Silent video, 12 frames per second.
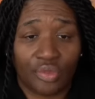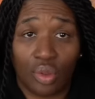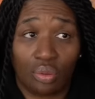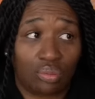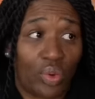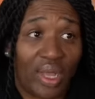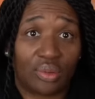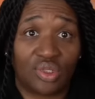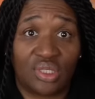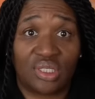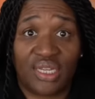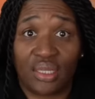Oh, wow.
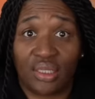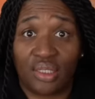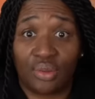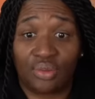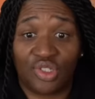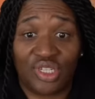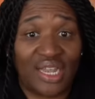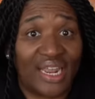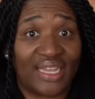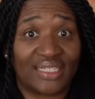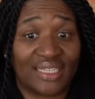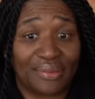She's telling you. She's not
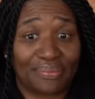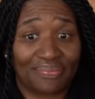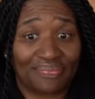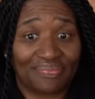asking.